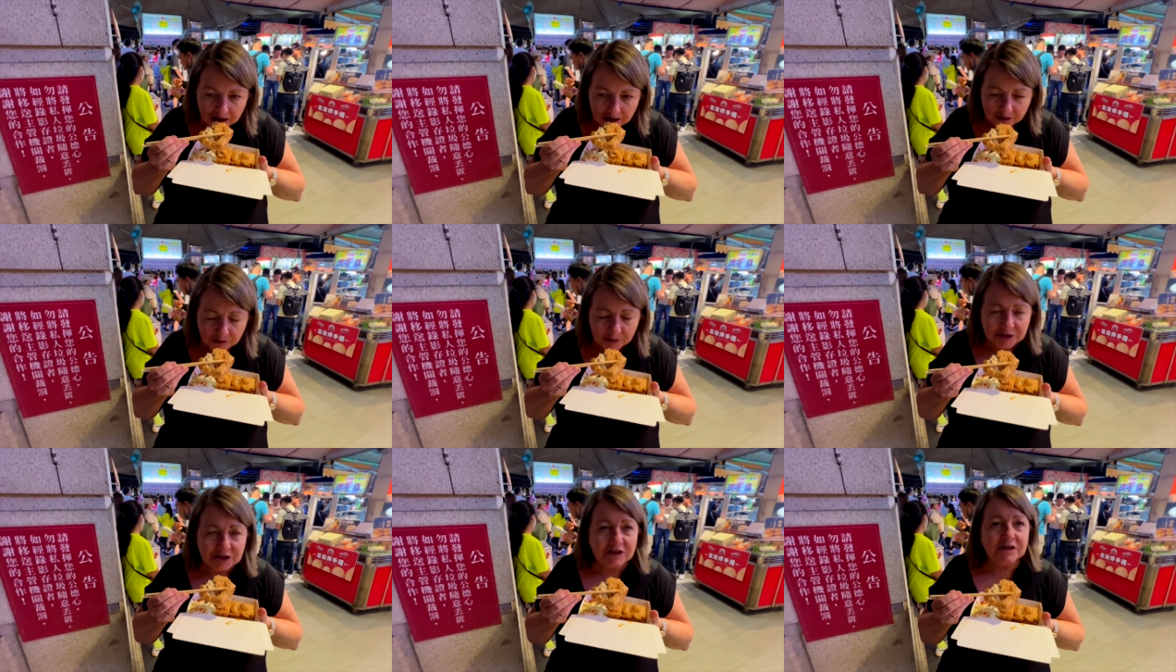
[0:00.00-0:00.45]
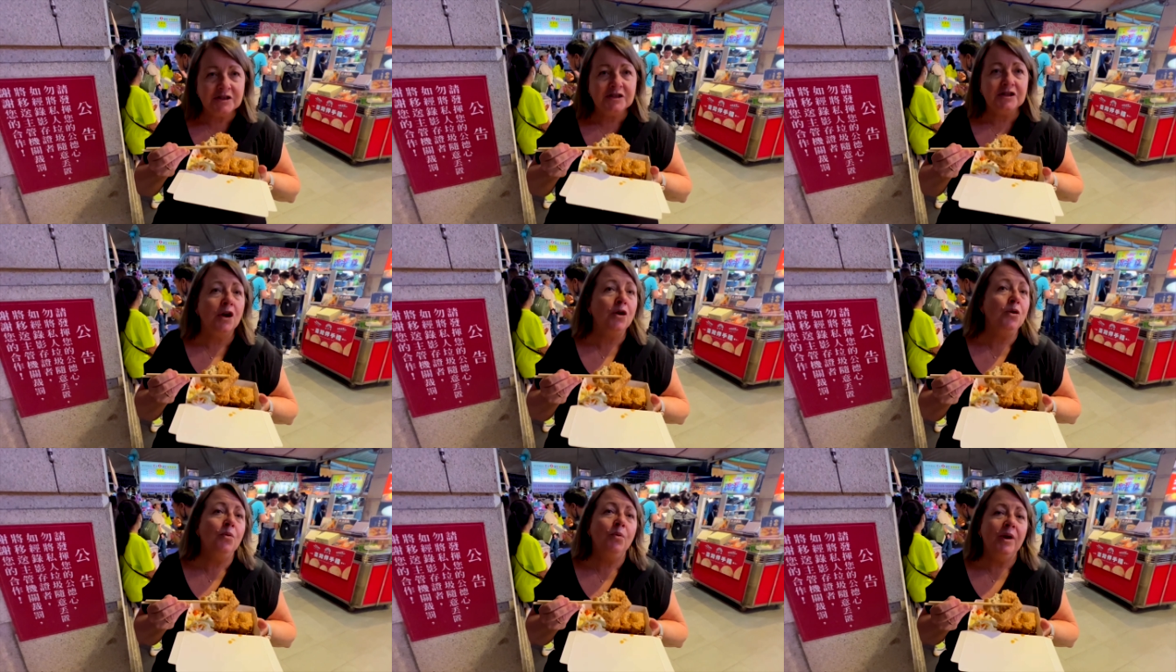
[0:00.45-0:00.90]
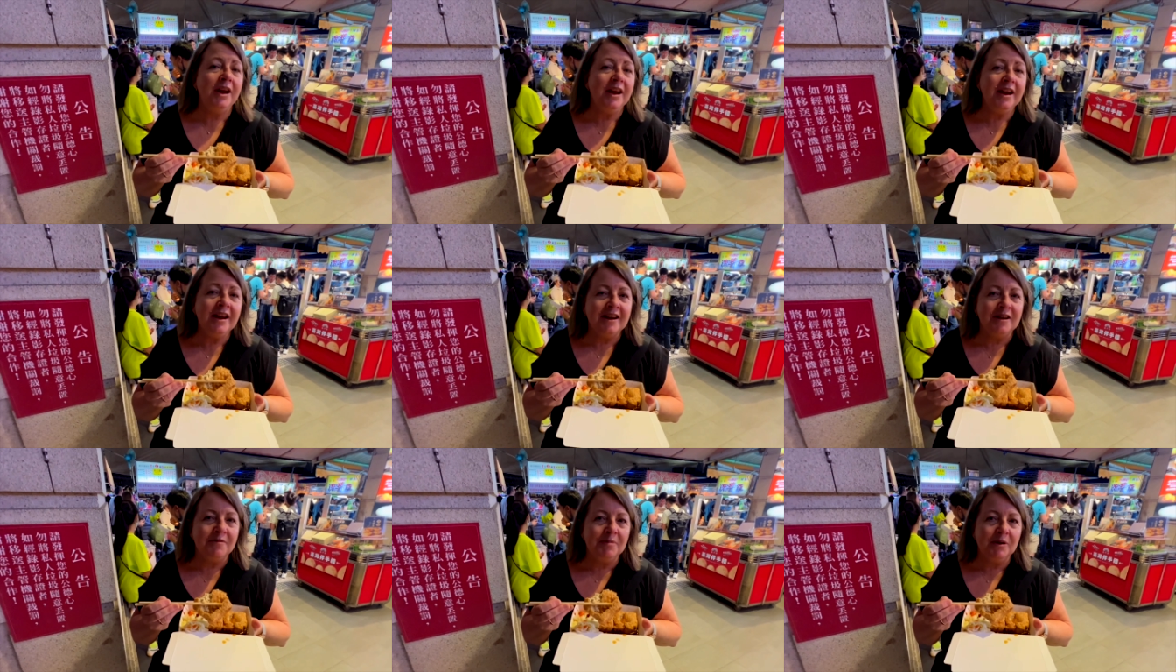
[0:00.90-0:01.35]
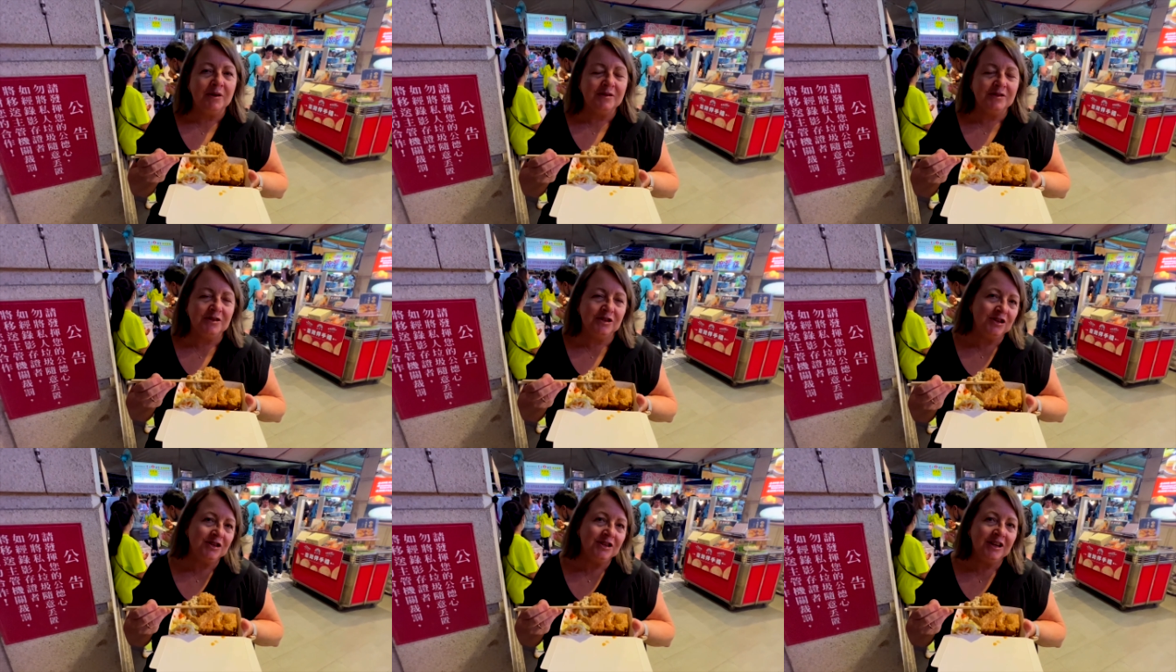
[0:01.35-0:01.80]
which is so weird
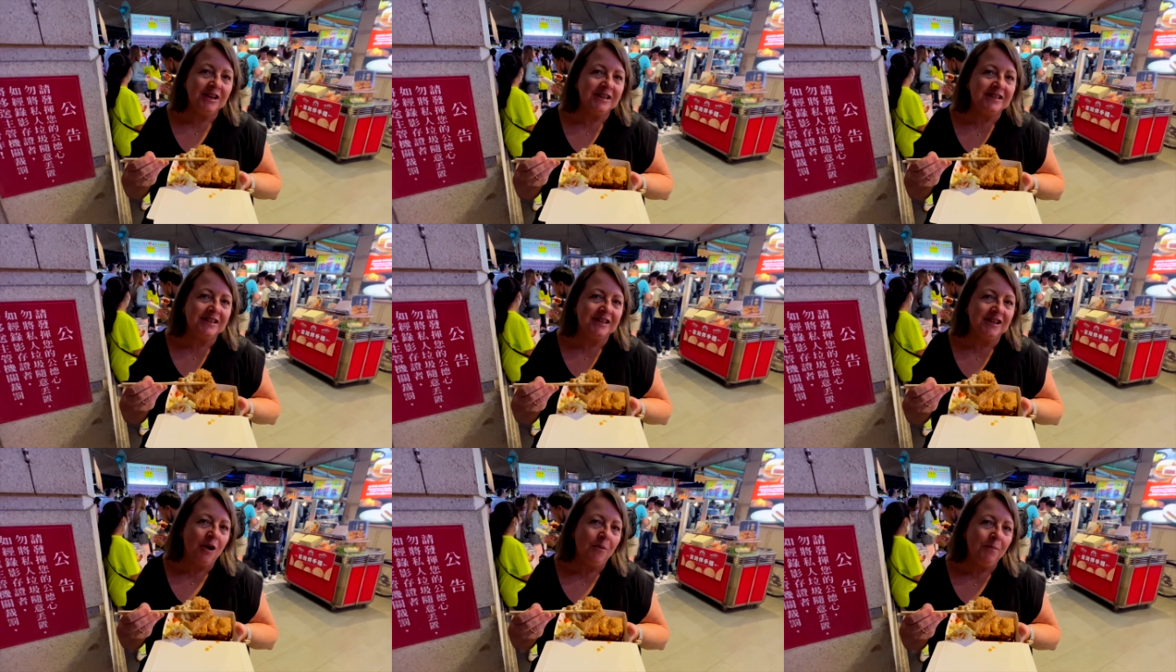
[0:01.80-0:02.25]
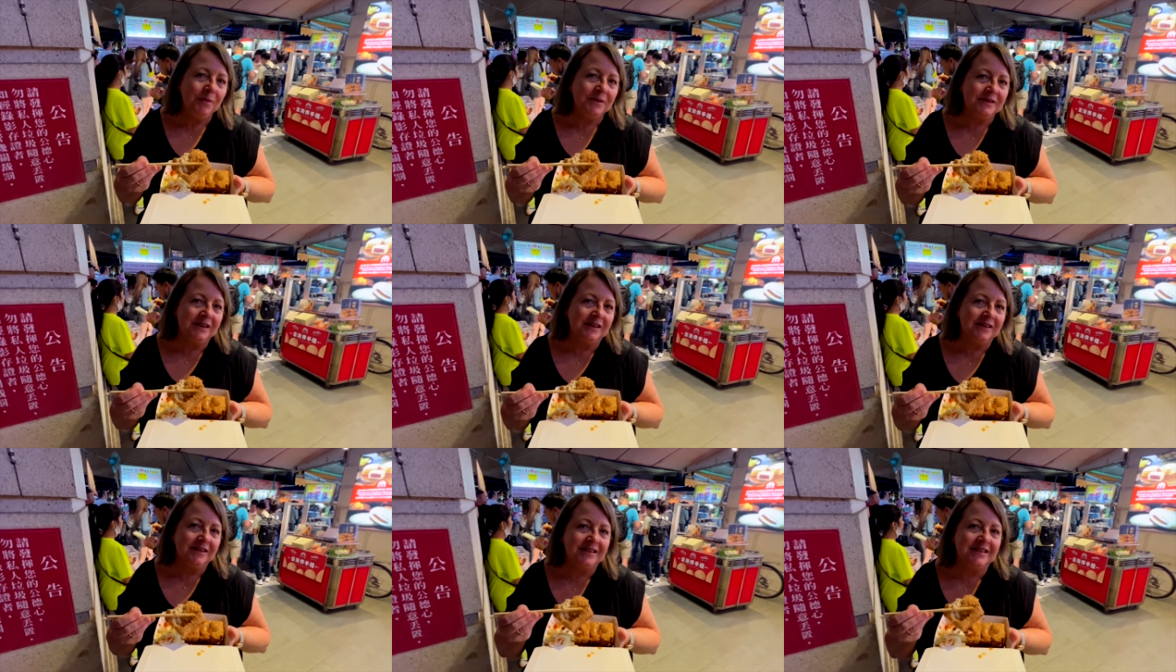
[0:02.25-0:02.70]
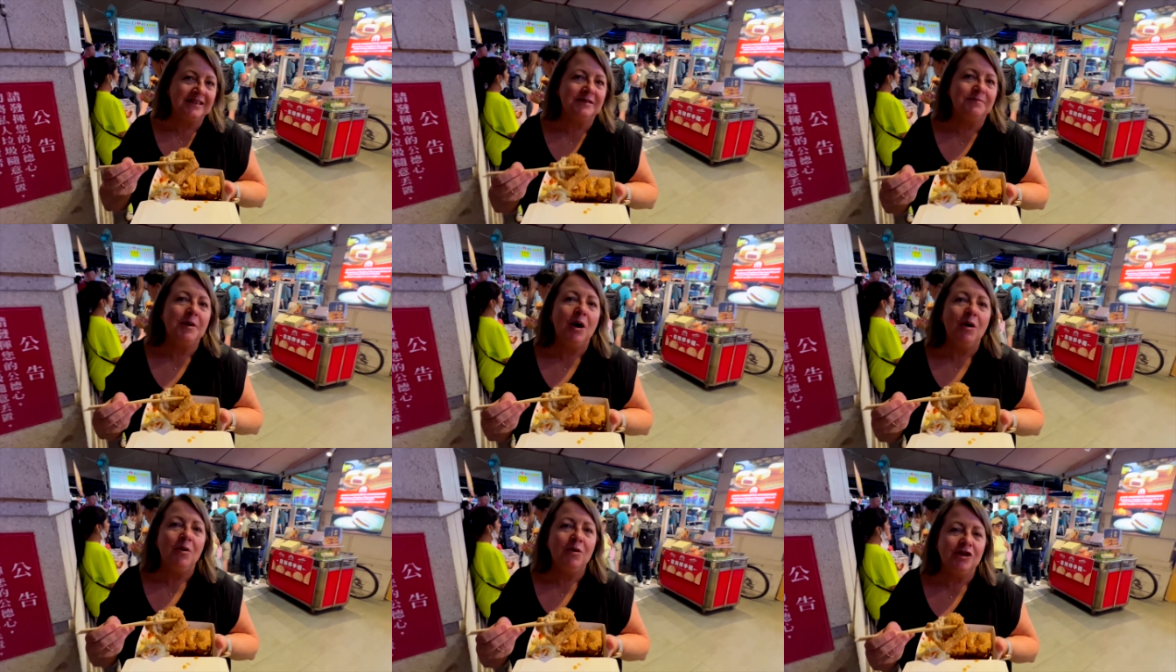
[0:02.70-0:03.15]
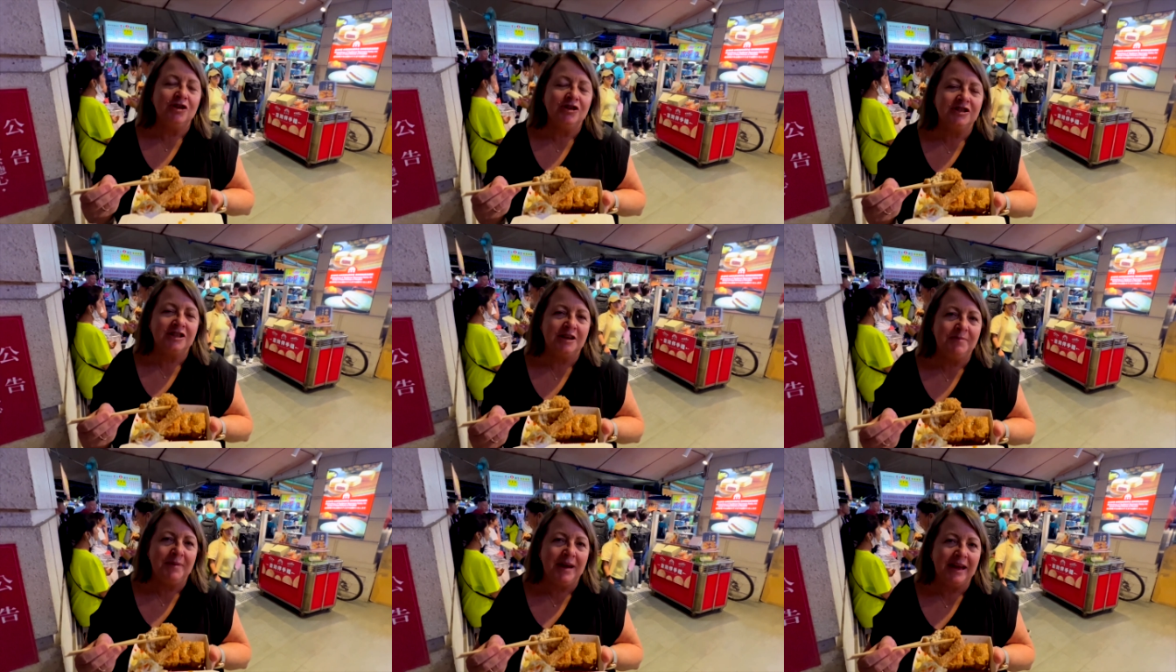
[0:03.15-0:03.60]
because usually it's the opposite. The smell
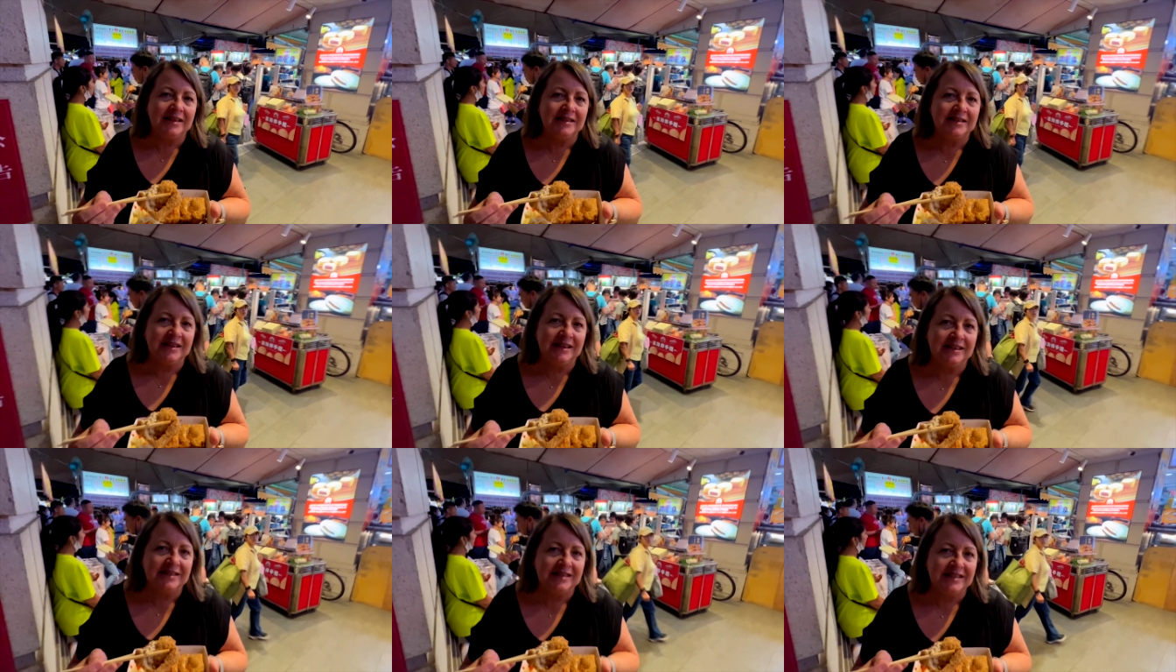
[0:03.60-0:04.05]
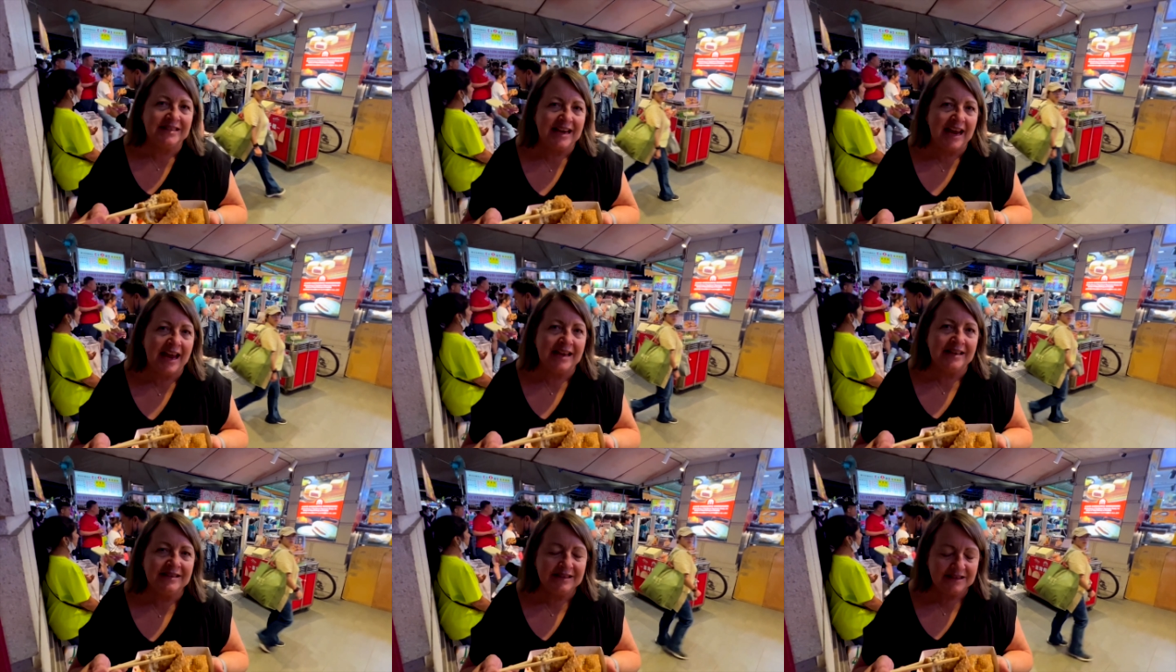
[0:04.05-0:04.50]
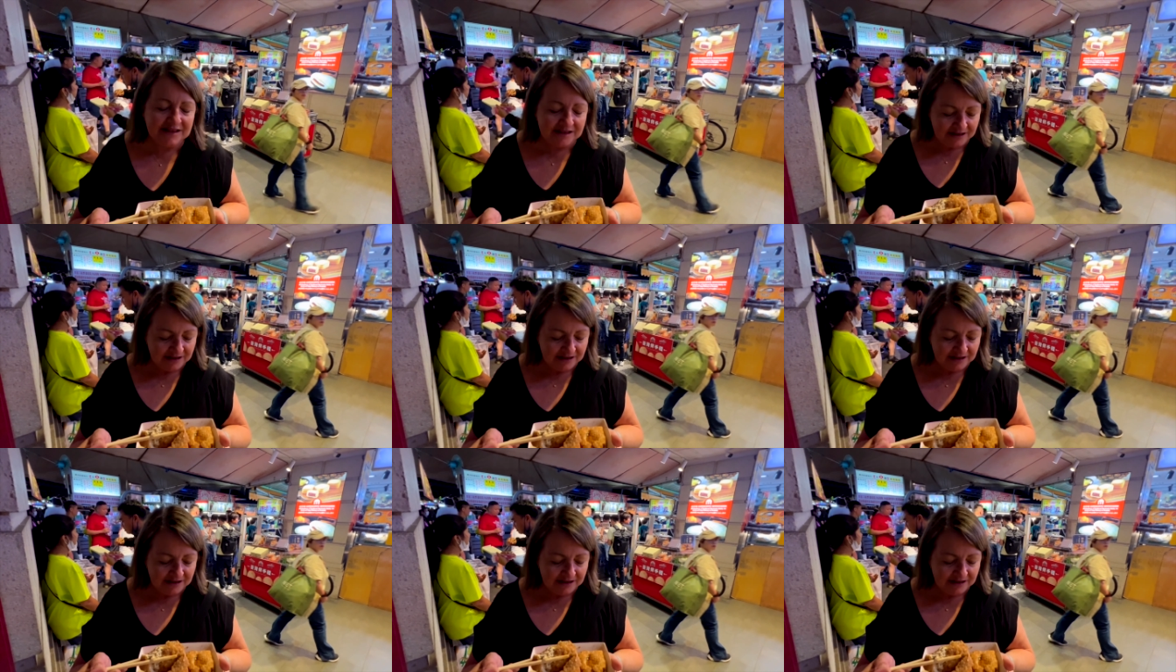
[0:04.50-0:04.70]
usually makes things taste,